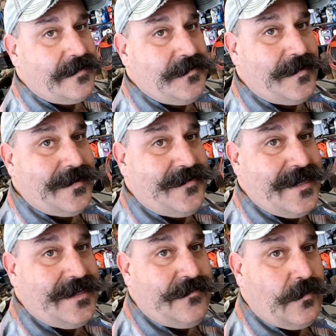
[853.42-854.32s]
I do want to
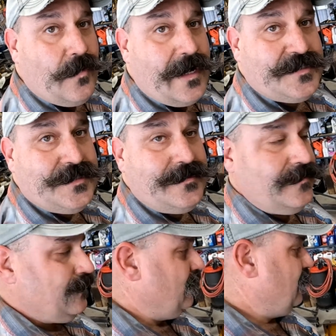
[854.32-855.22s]
thank you for watching.
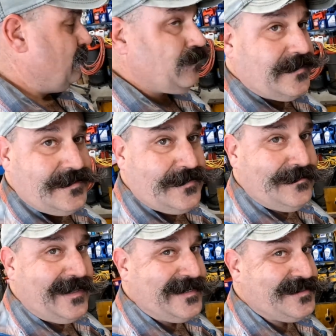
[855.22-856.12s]
Please
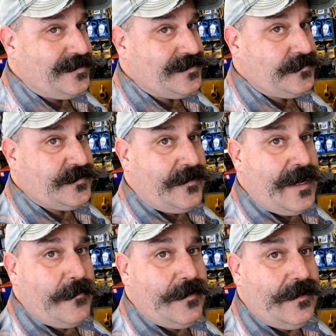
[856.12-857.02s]
do like, share, and
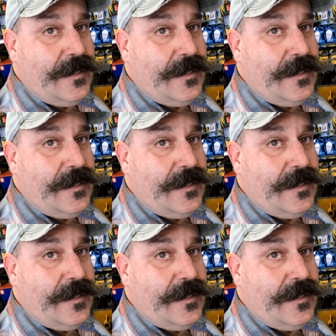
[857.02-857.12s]
subscribe.